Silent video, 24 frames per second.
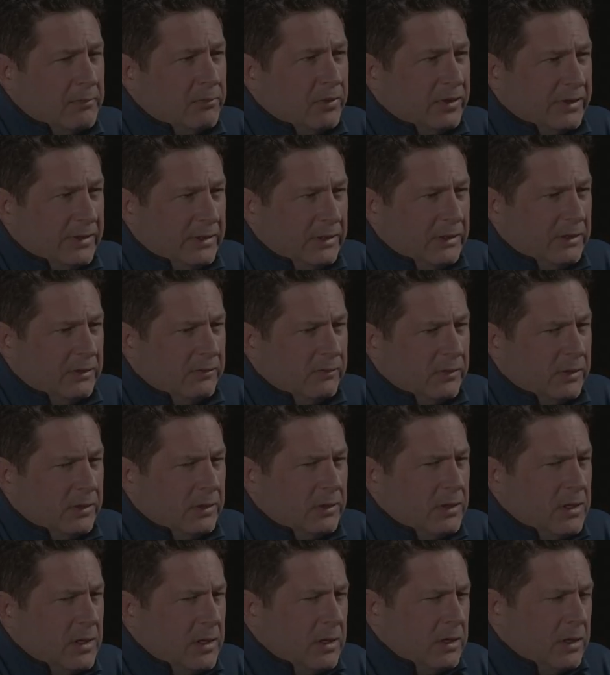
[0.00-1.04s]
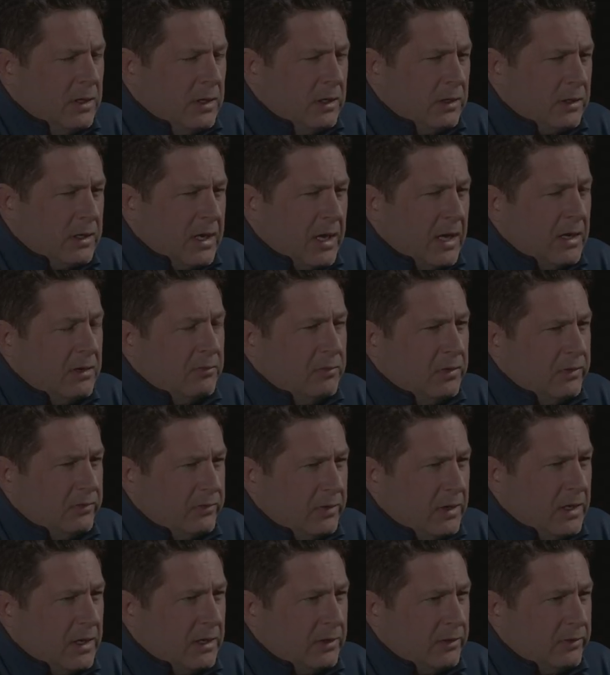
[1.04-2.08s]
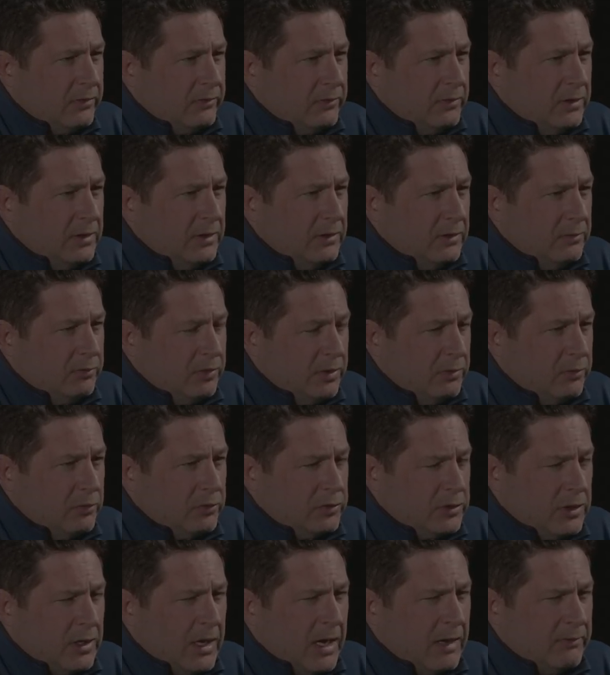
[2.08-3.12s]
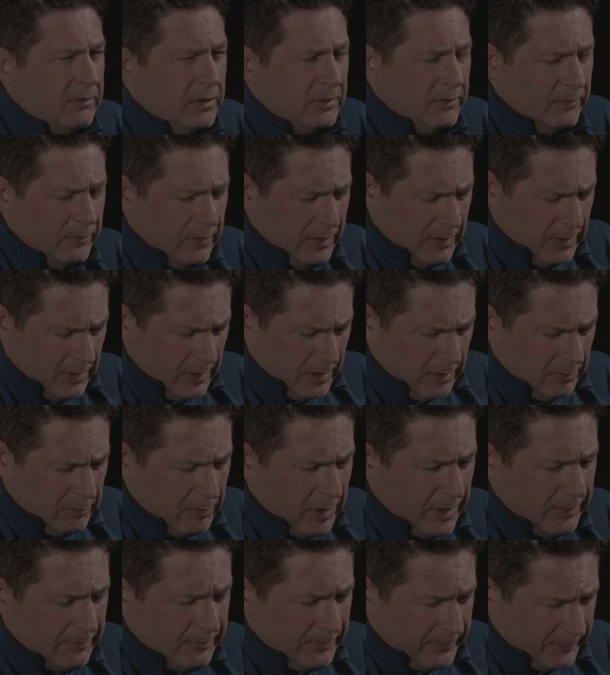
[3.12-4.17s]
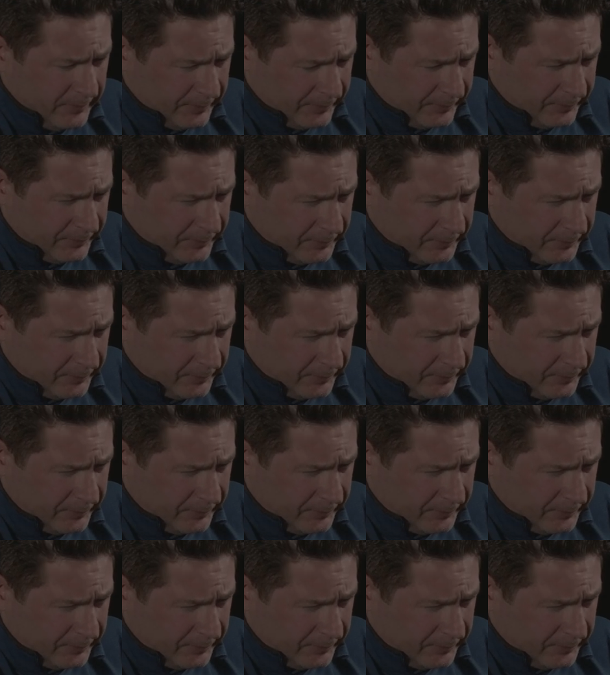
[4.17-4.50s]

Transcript: I believe in in cannabis and LSD that people should have it, but